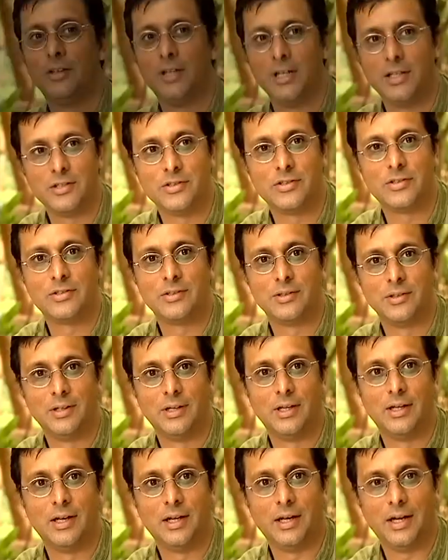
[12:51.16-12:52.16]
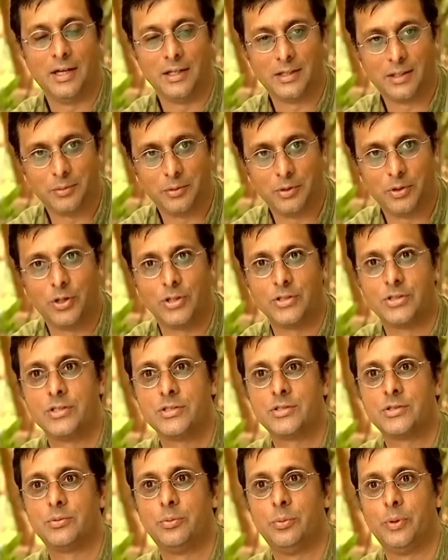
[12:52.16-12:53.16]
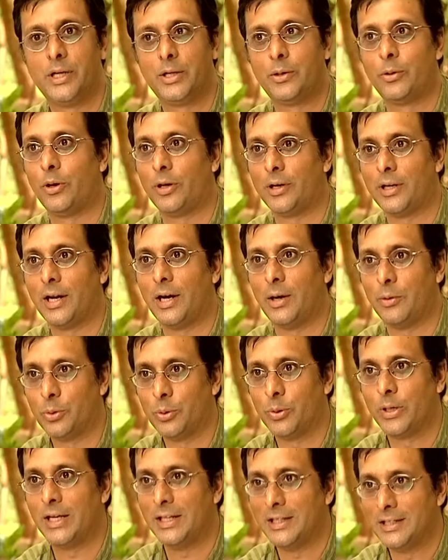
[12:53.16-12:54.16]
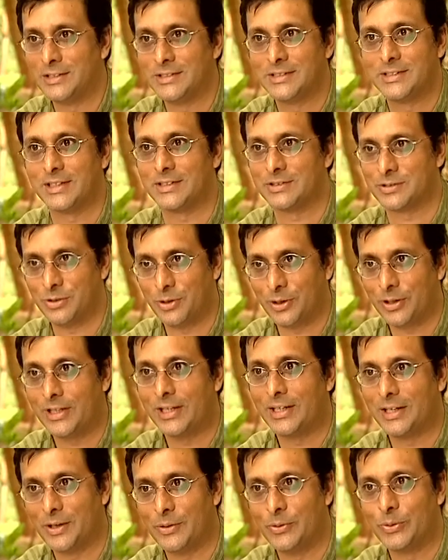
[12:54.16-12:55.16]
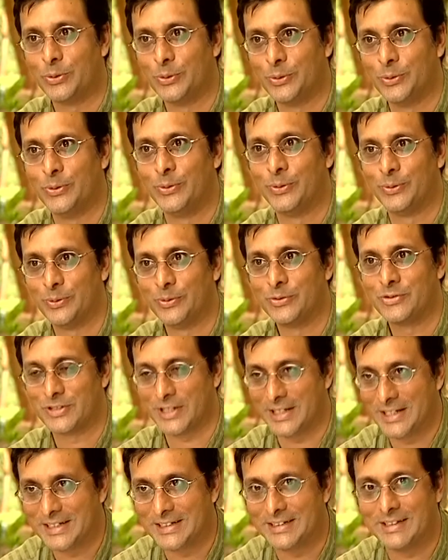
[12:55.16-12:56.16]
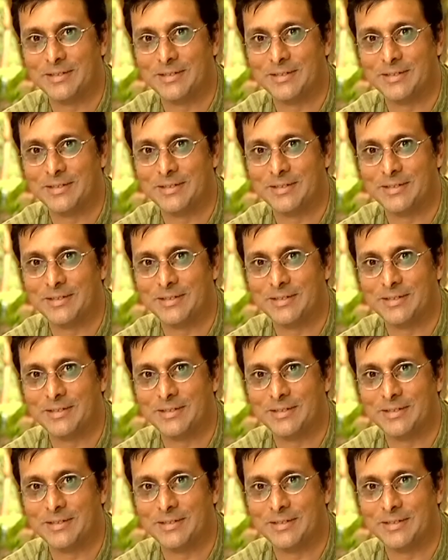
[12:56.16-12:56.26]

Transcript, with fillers: these entomologists were taught how to kill insects, not how to study